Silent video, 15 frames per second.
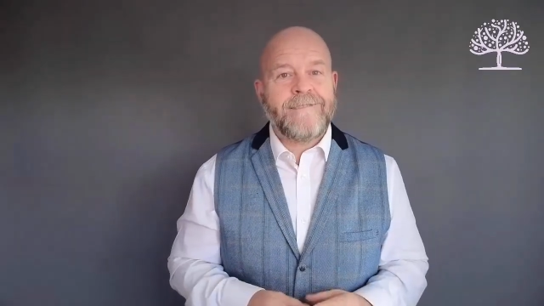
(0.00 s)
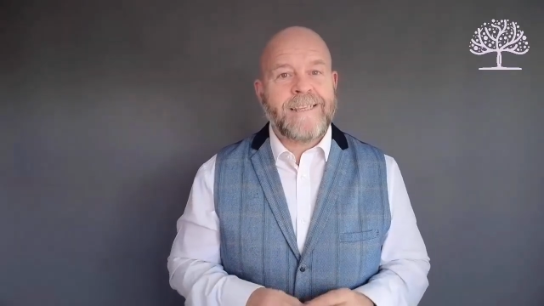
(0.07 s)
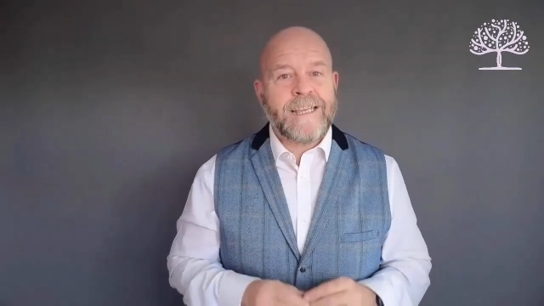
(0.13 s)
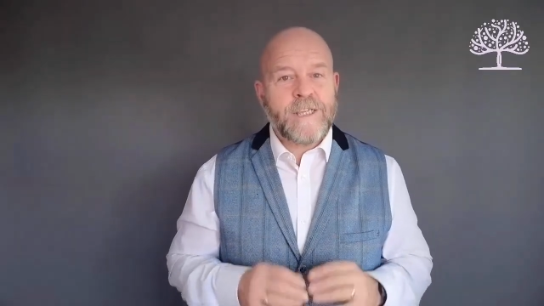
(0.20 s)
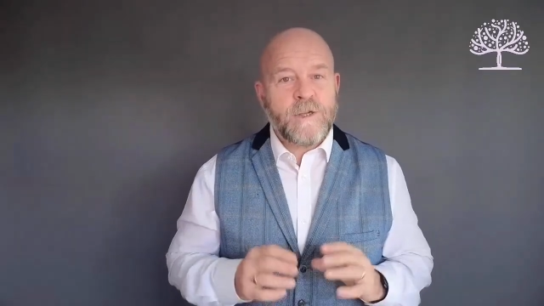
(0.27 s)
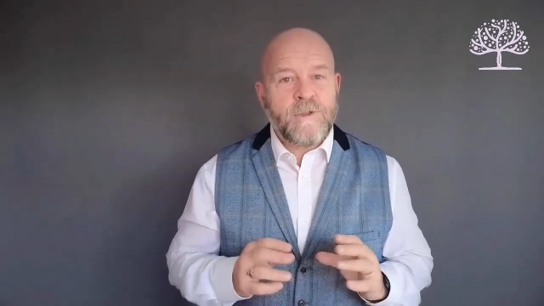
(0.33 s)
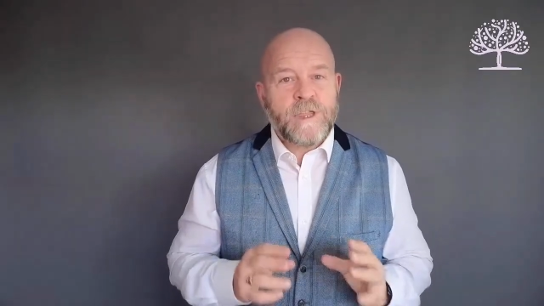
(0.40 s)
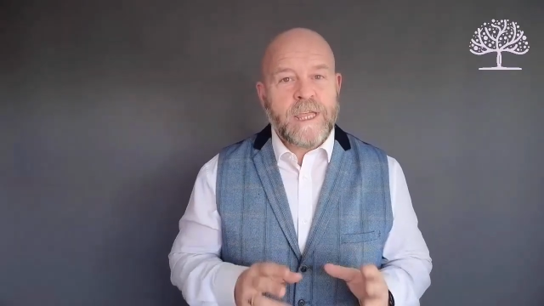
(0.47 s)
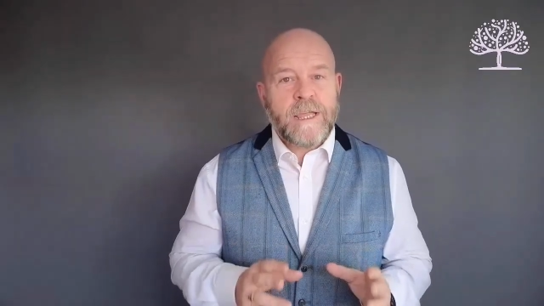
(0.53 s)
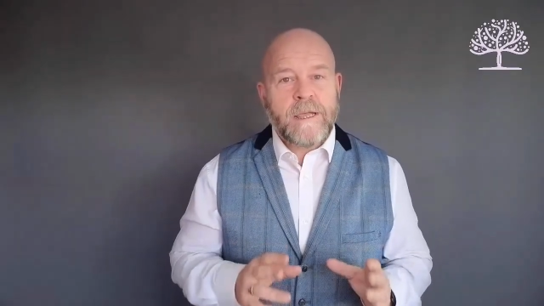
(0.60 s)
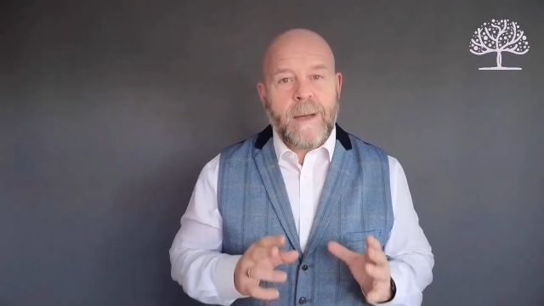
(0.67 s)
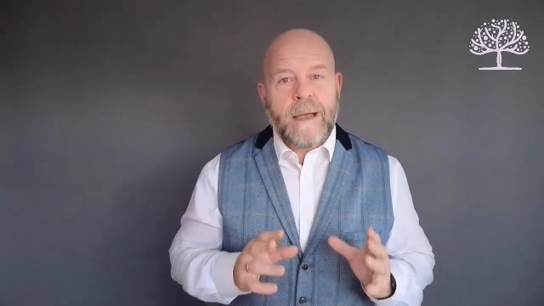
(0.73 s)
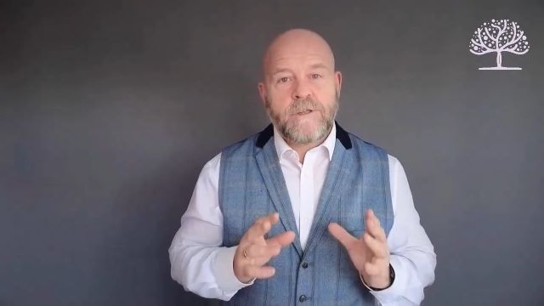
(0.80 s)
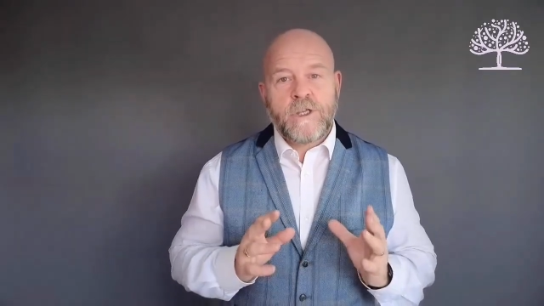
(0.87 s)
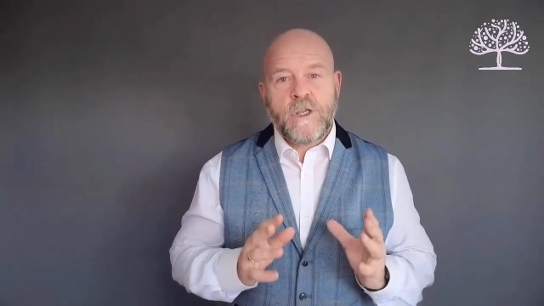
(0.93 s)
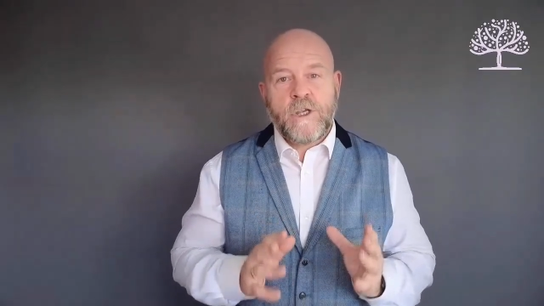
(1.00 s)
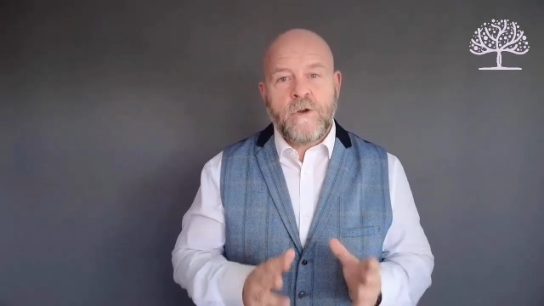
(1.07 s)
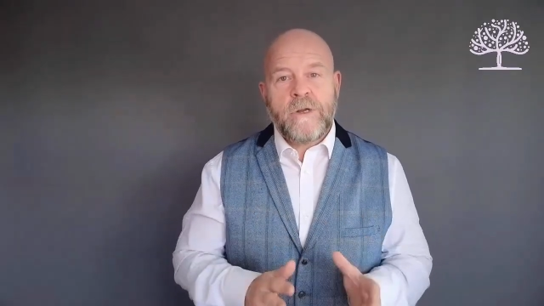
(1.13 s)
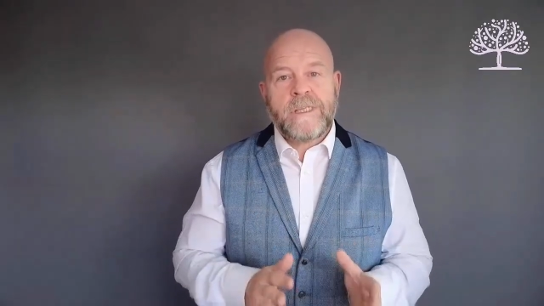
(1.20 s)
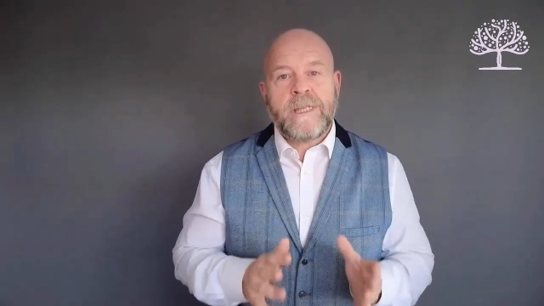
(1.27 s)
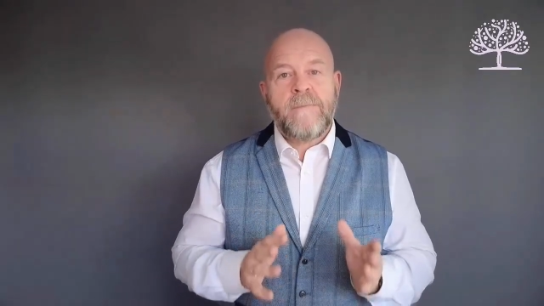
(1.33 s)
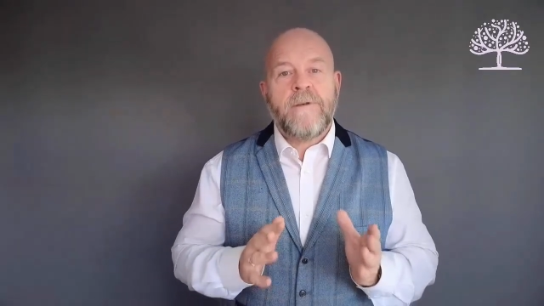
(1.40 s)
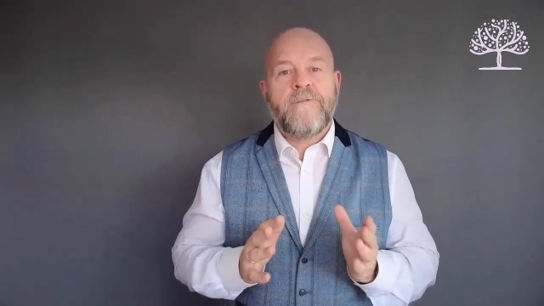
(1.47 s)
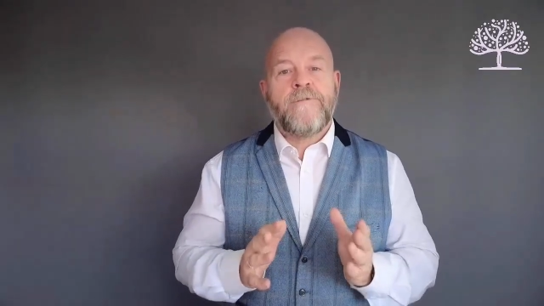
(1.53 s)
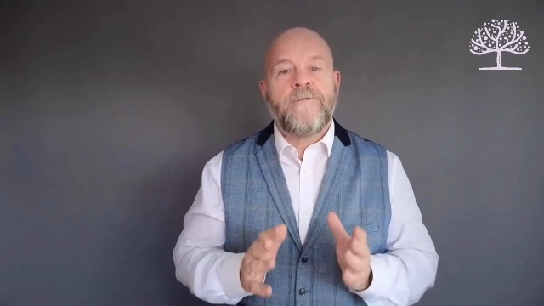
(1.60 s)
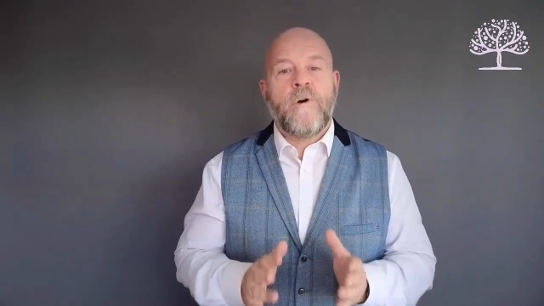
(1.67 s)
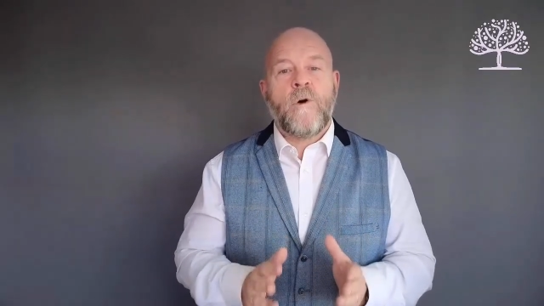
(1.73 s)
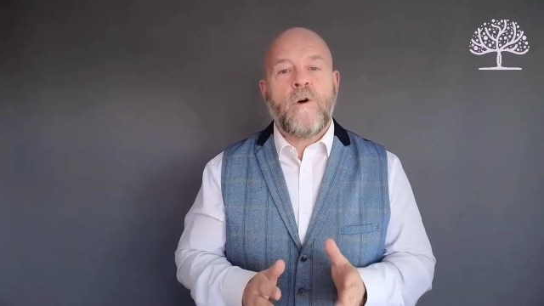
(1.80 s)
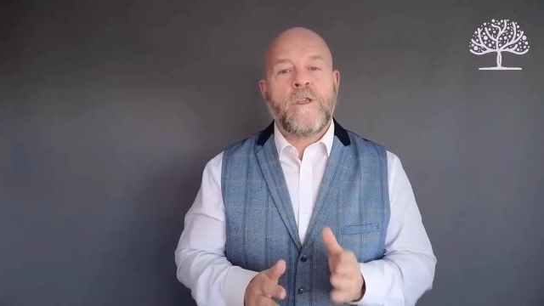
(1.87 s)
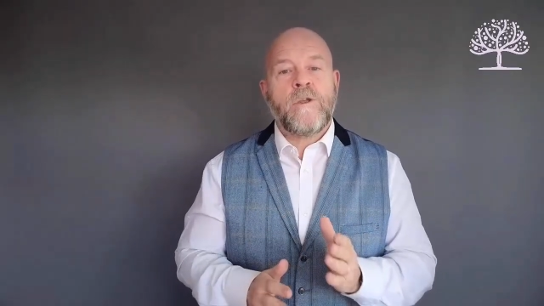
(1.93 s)
did you think about security
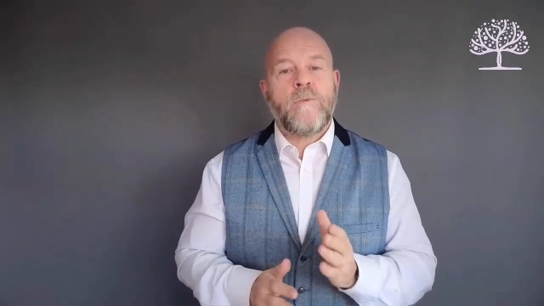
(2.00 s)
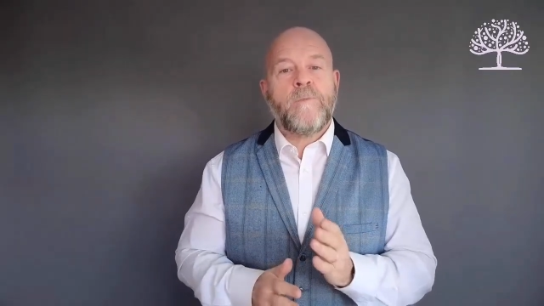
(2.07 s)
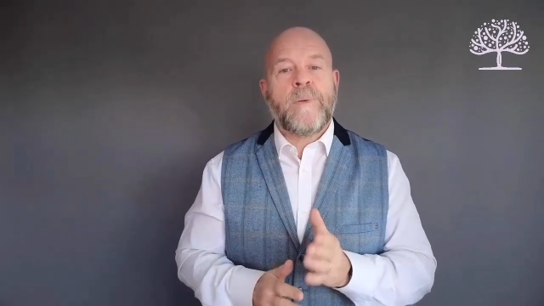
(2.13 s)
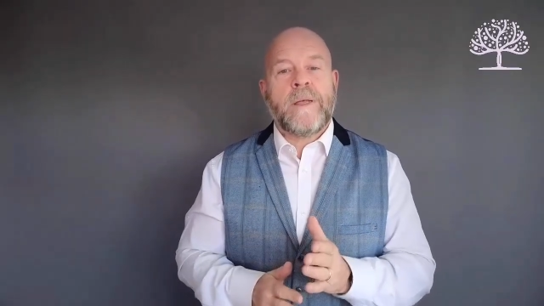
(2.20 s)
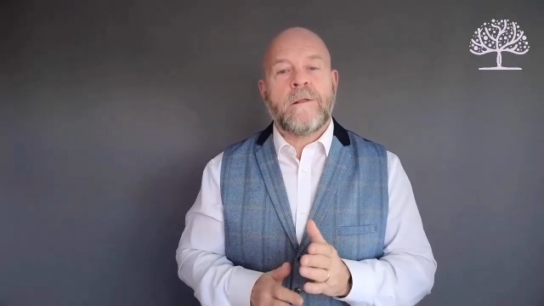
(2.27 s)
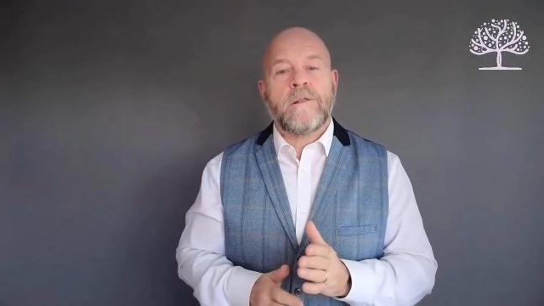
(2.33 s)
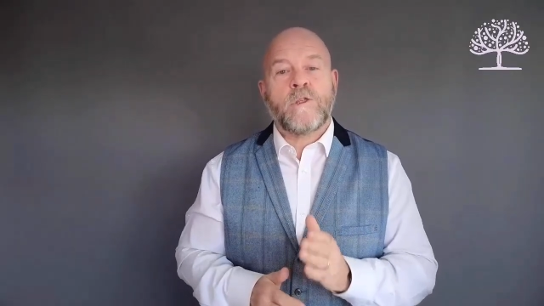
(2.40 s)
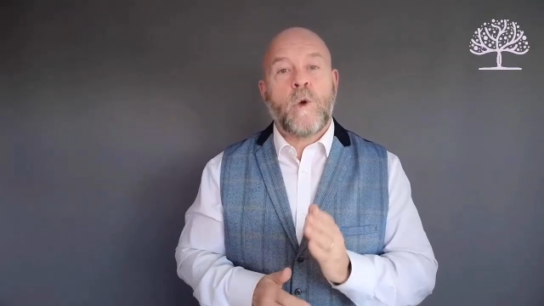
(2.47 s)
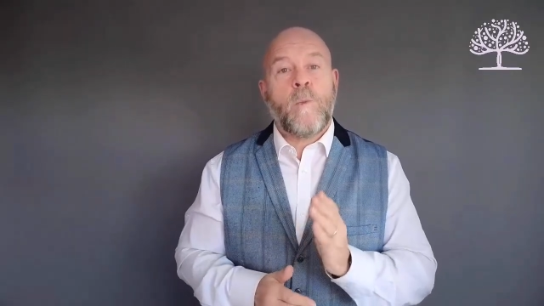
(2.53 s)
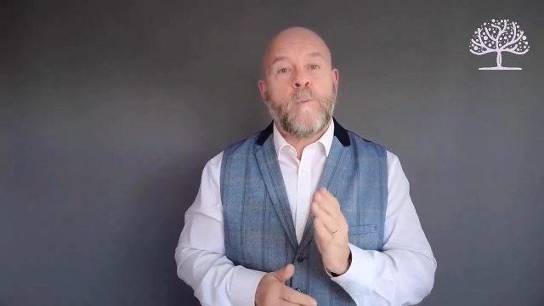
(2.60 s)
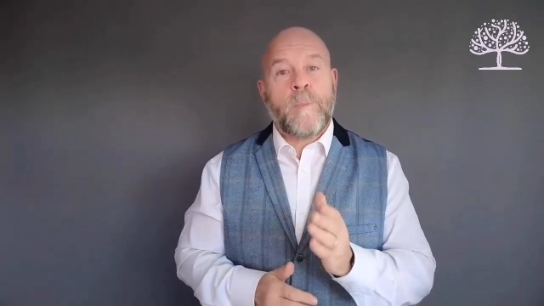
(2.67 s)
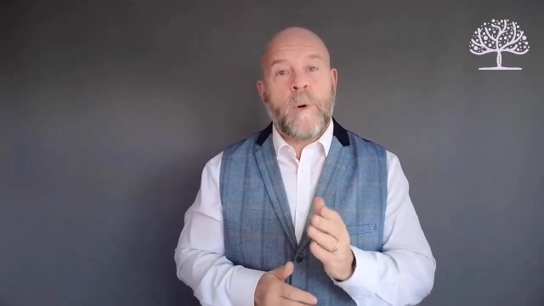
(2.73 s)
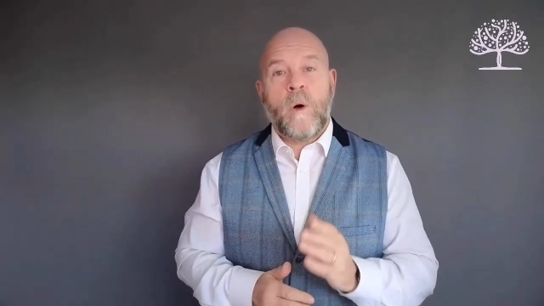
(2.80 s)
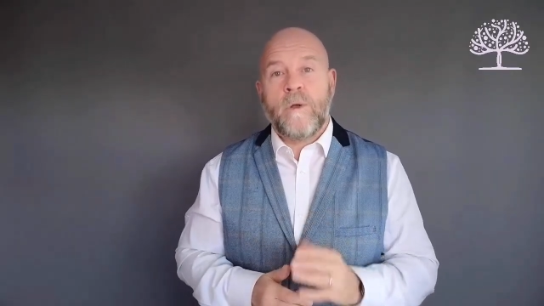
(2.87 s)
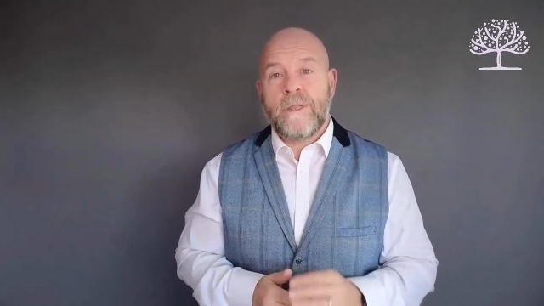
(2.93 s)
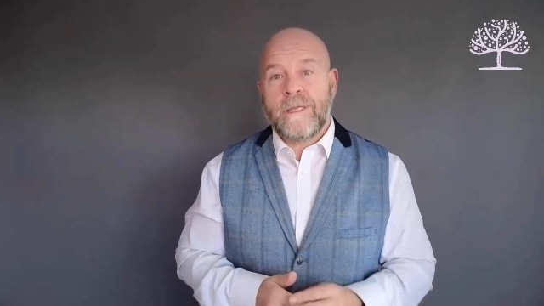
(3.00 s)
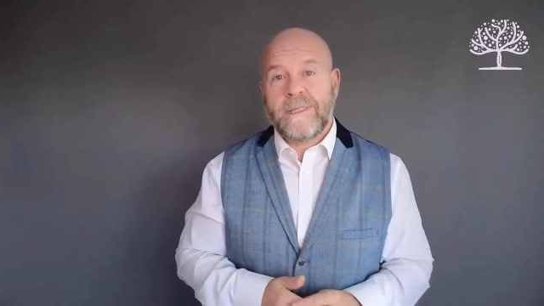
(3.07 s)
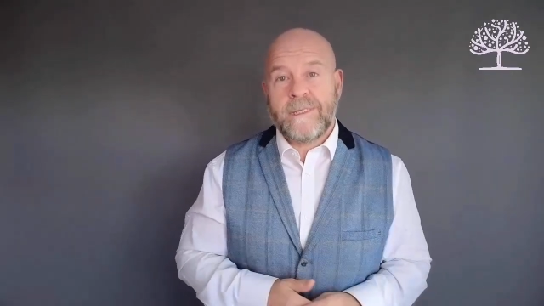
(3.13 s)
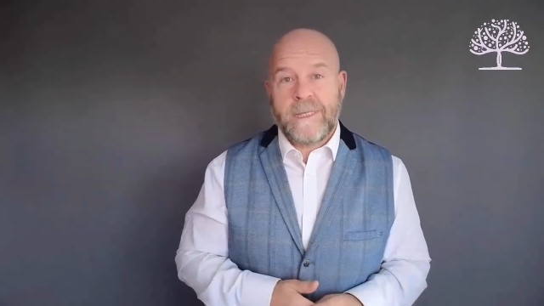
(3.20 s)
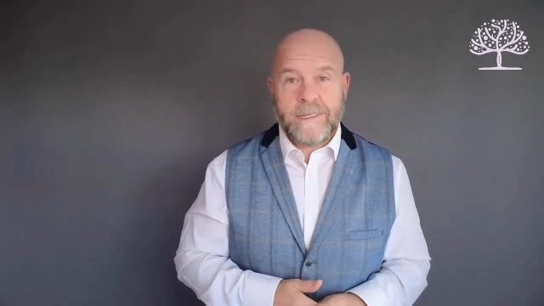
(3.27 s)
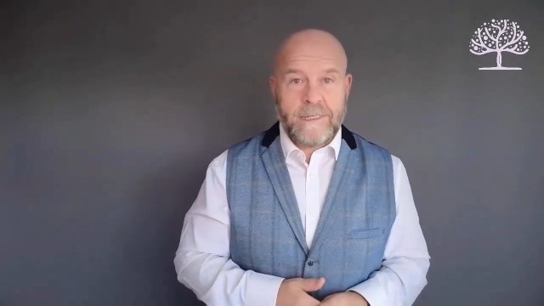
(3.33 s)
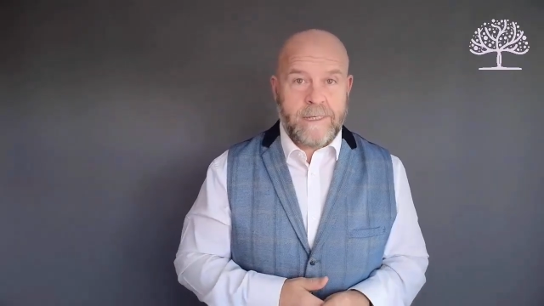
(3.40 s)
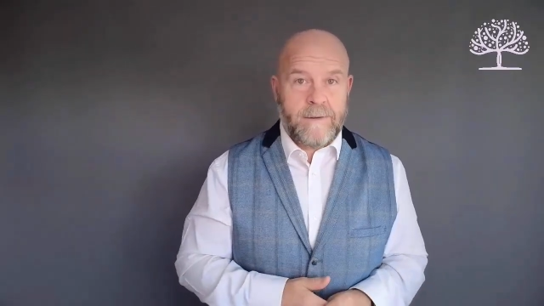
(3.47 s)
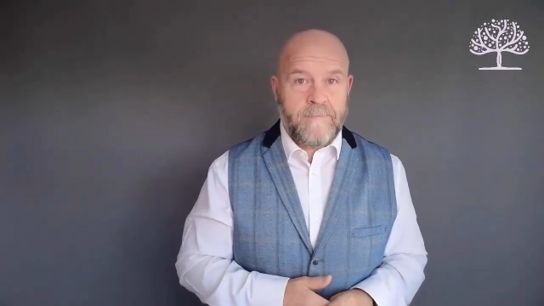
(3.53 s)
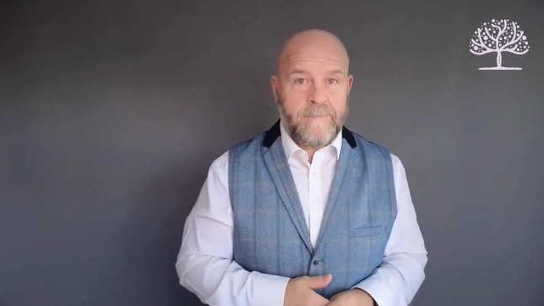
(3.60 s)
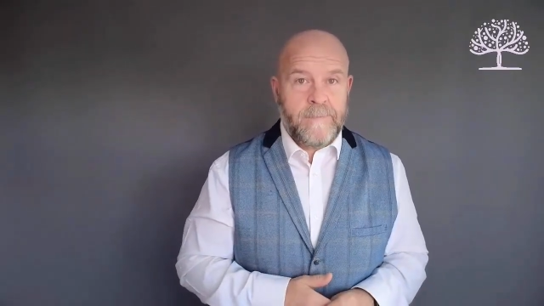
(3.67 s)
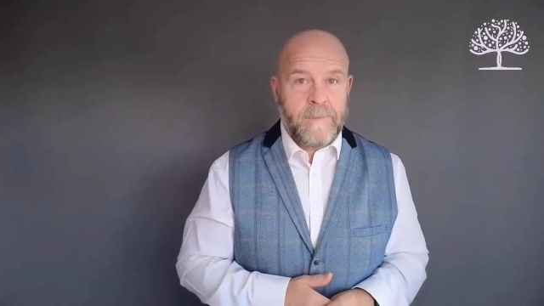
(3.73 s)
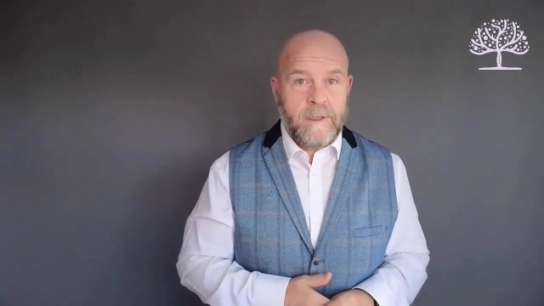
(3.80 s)
before you built or bought this system?